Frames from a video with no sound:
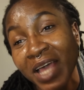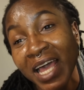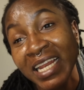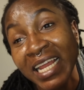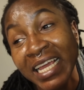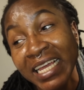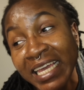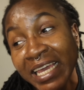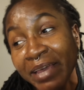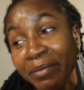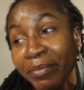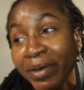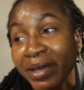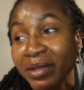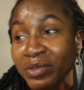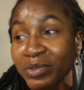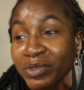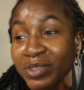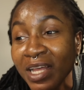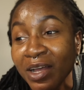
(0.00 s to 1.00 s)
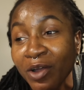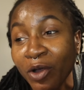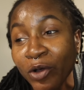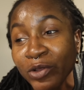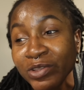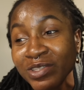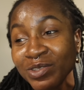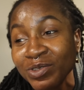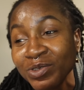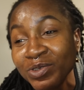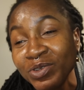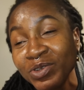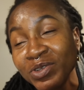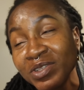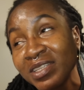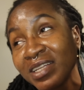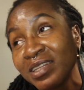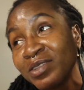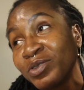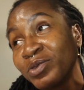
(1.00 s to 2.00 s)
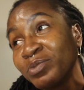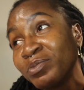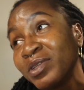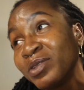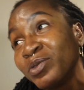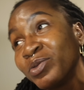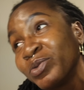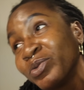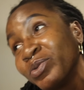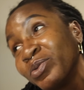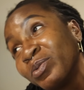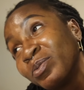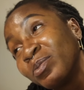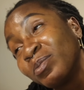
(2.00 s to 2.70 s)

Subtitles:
And I came back to start cutting onions and tomato.